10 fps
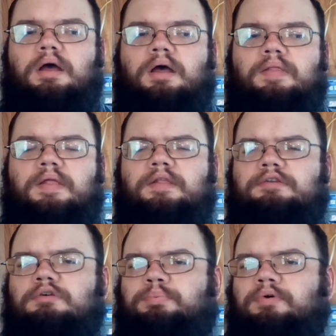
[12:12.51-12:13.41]
And then the
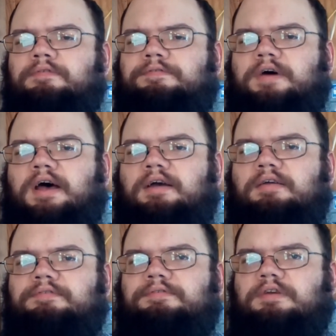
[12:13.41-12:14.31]
2.5
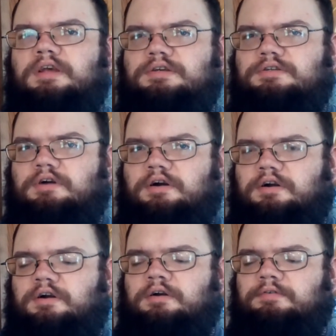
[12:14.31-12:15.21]

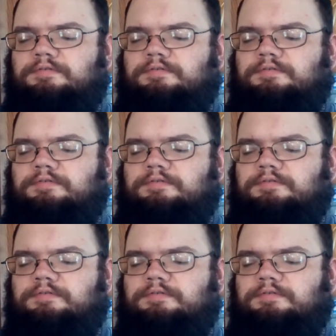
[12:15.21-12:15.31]
Kickstarter